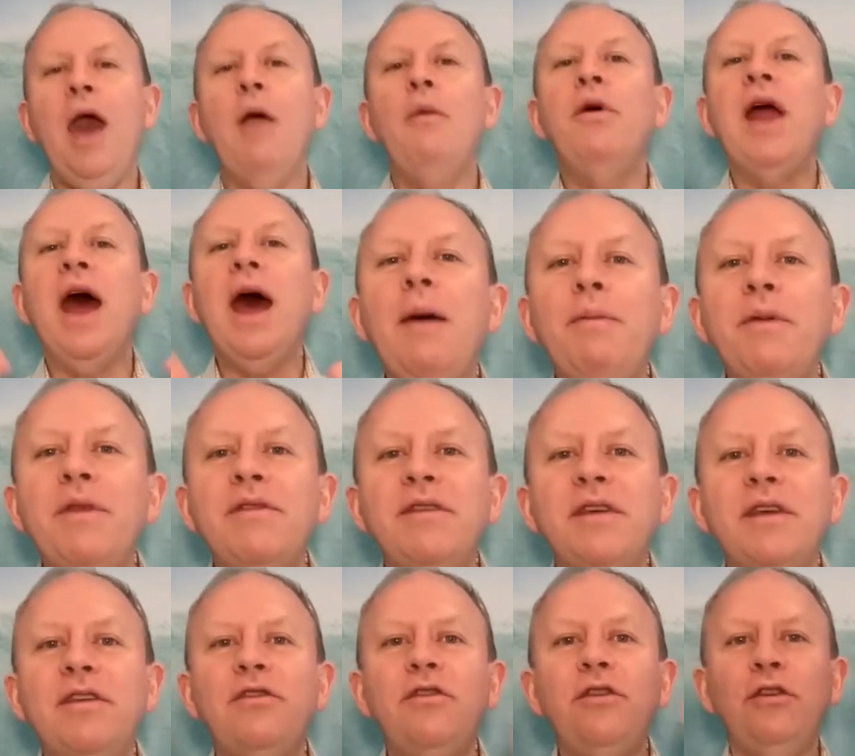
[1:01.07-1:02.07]
And happens
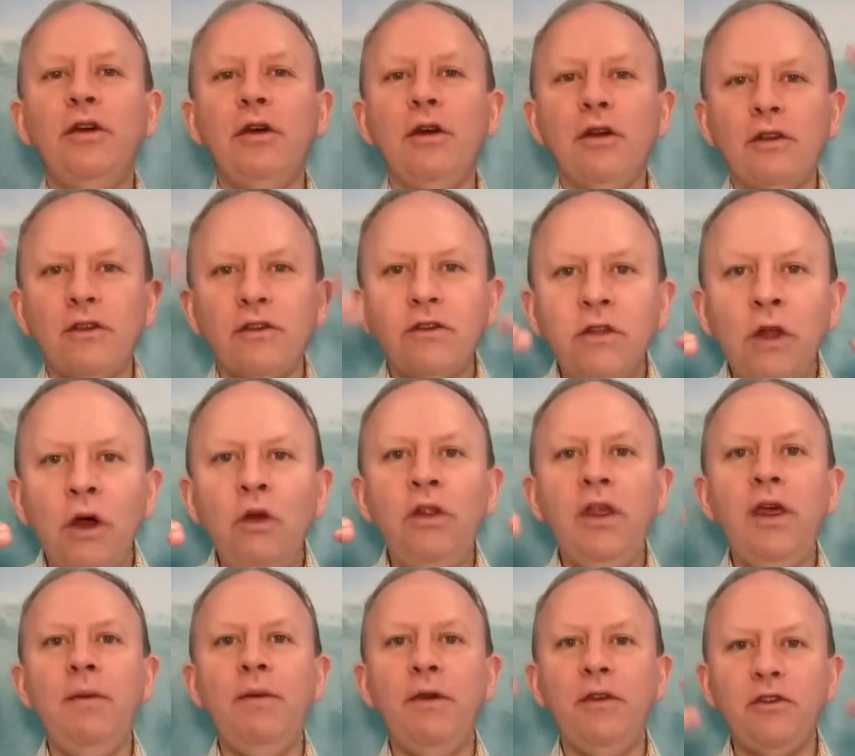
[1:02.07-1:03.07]
is you're
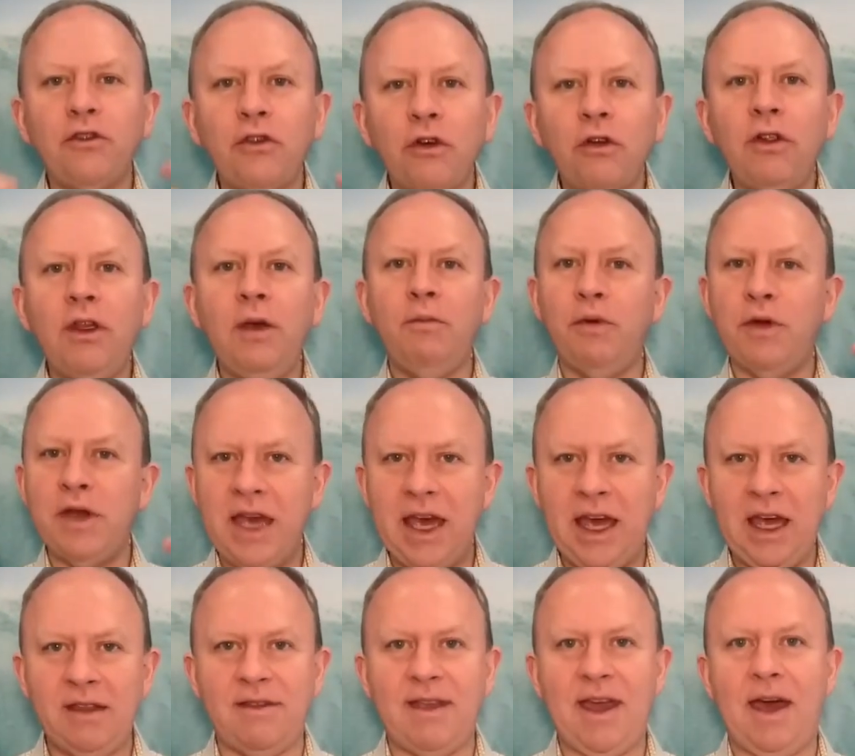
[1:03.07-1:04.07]
slowly but surely
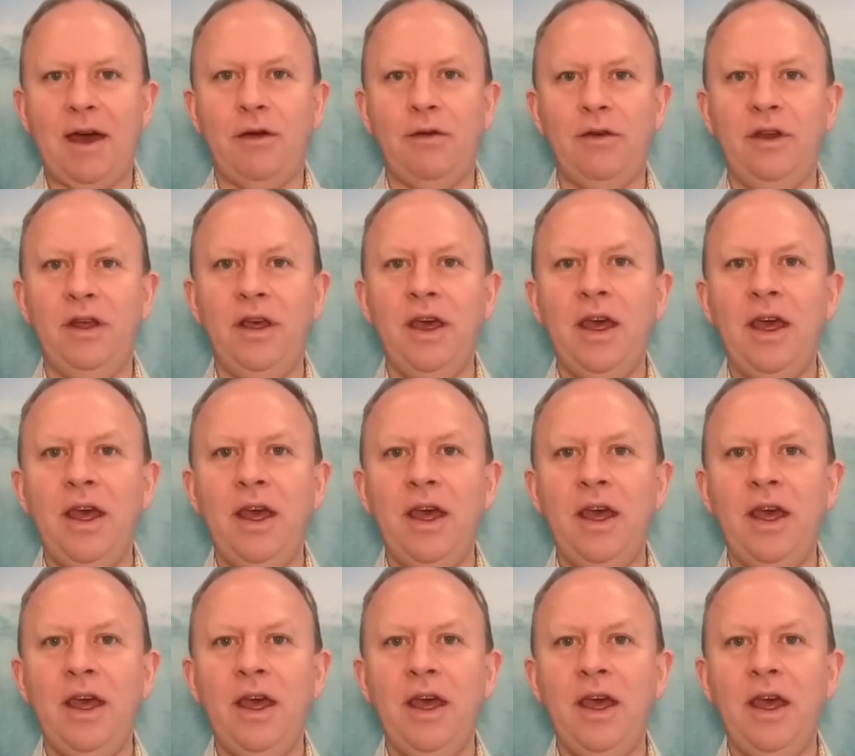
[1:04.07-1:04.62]
breaking it down.